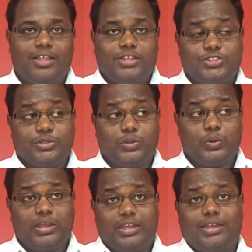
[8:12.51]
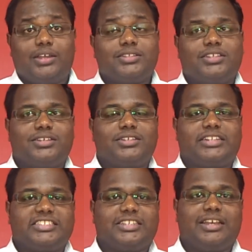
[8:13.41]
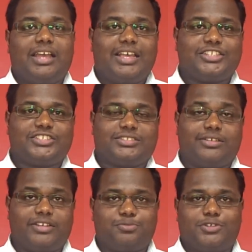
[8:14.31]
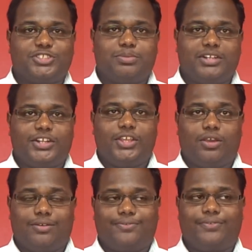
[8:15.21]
So the tester has the responsibility of